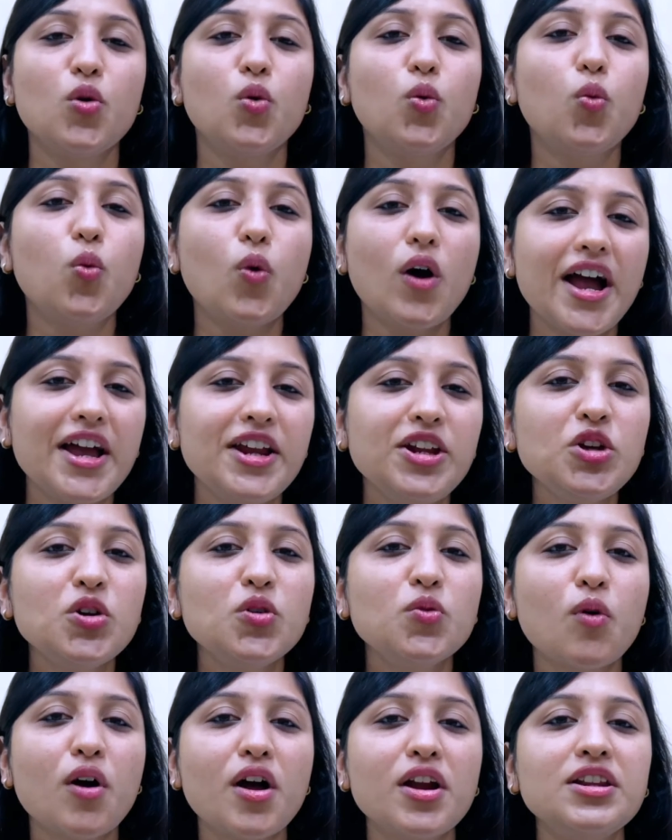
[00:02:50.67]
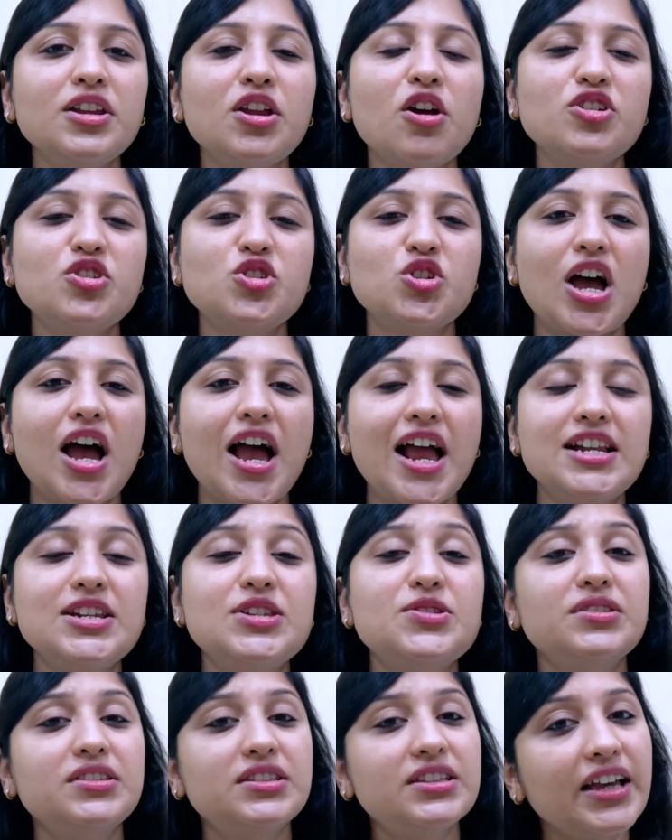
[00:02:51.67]
Why do you want your child
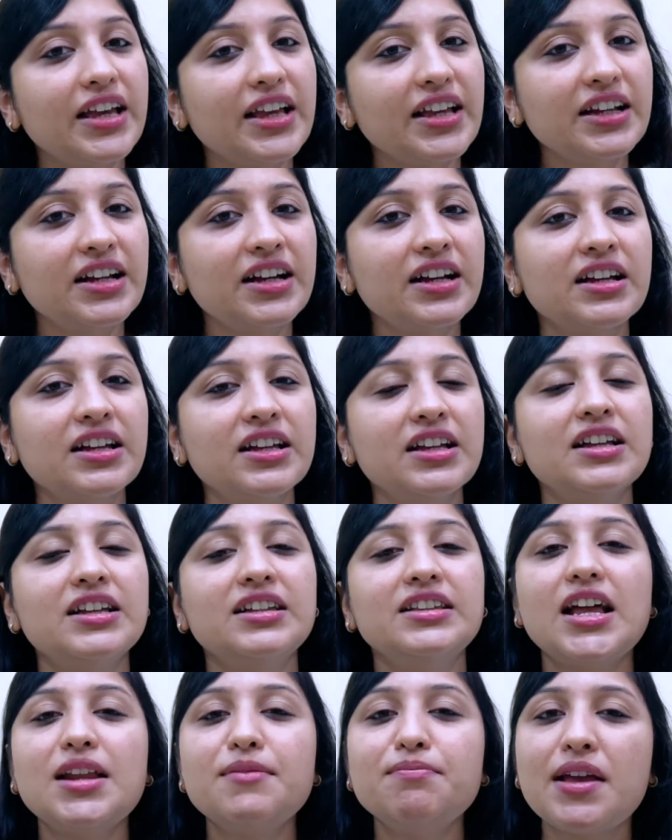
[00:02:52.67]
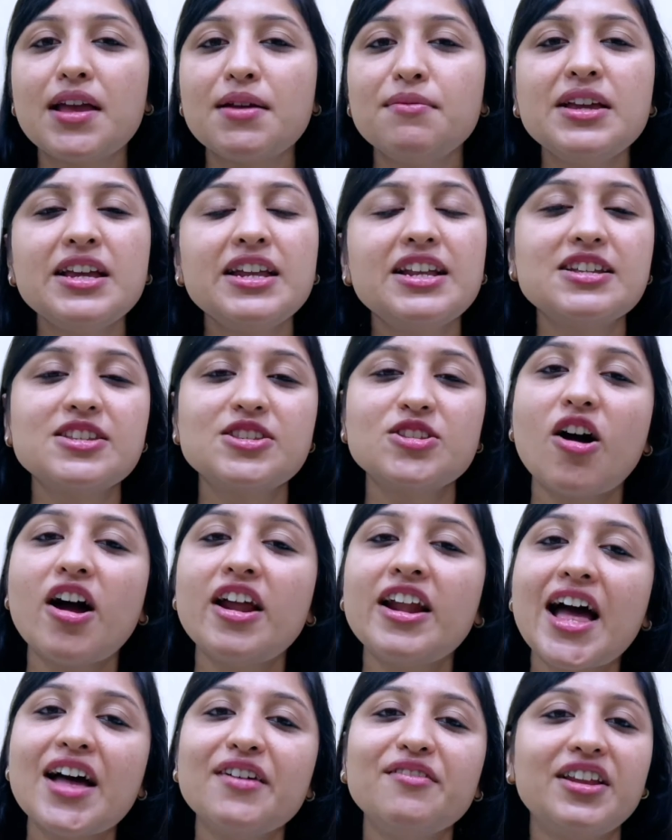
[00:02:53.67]
to think that maybe he does
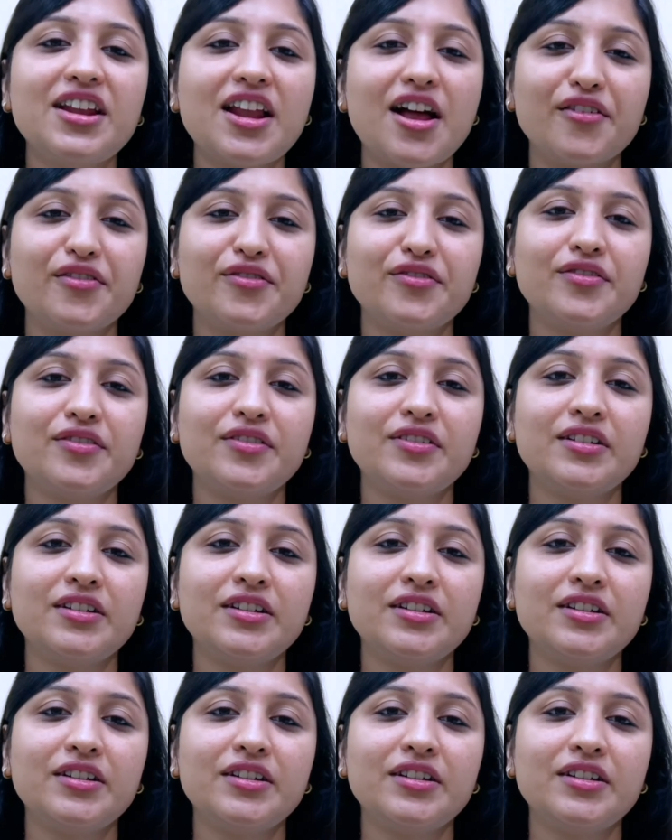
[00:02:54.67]
not have enough?